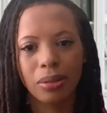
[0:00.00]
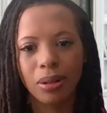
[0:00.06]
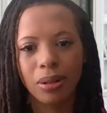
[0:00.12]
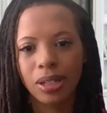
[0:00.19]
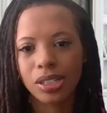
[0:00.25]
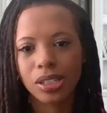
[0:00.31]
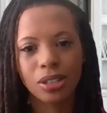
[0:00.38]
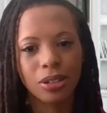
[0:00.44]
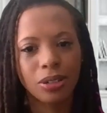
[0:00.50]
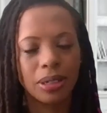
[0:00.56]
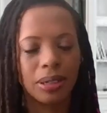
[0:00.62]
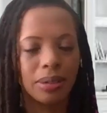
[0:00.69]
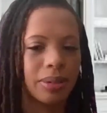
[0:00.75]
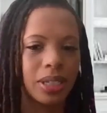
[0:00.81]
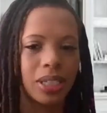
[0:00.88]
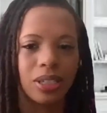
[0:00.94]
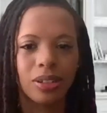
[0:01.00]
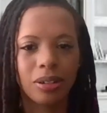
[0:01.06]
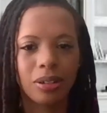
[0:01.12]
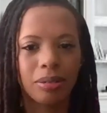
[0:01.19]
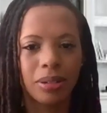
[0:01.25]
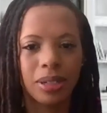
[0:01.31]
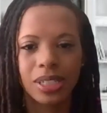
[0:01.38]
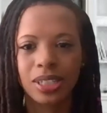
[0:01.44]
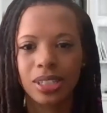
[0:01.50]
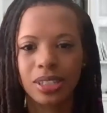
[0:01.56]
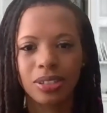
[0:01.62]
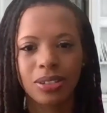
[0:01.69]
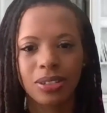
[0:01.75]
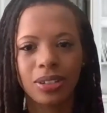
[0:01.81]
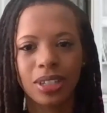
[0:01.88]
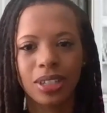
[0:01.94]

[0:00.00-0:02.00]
want to or when you don't want to.